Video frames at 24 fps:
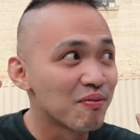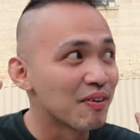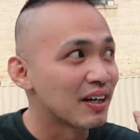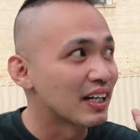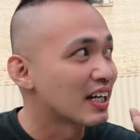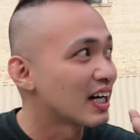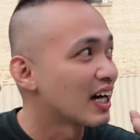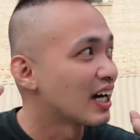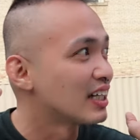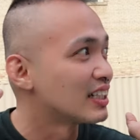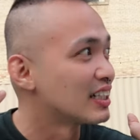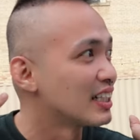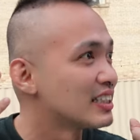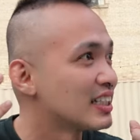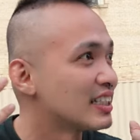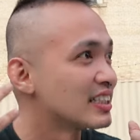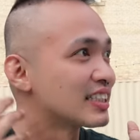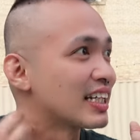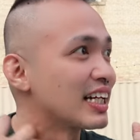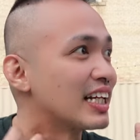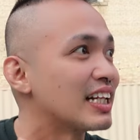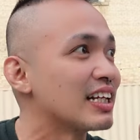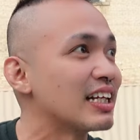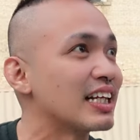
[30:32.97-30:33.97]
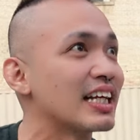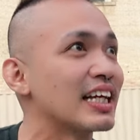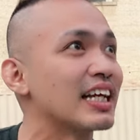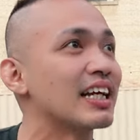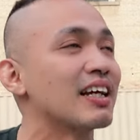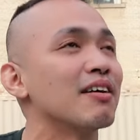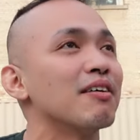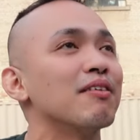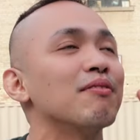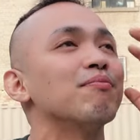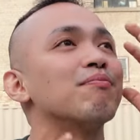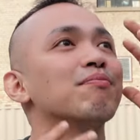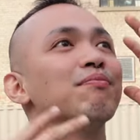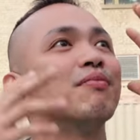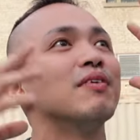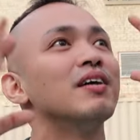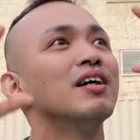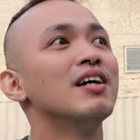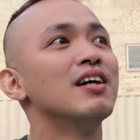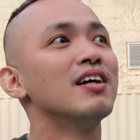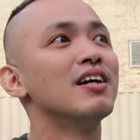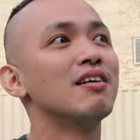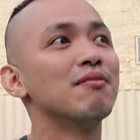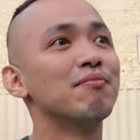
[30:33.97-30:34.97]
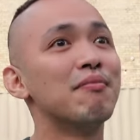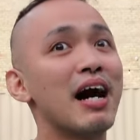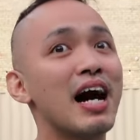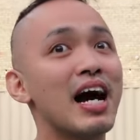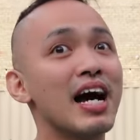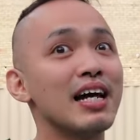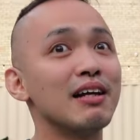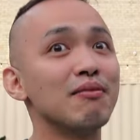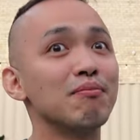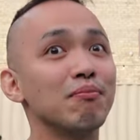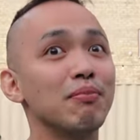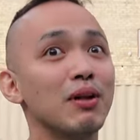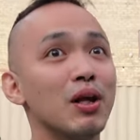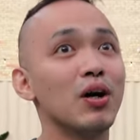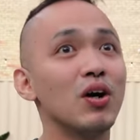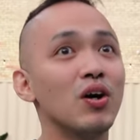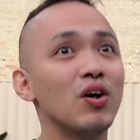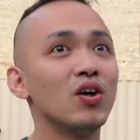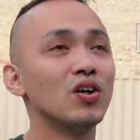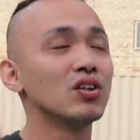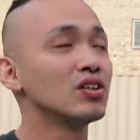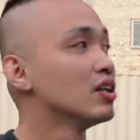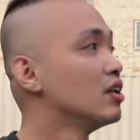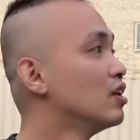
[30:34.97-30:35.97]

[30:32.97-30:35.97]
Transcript: my god, this is gonna Elevation Church is? Mind blown.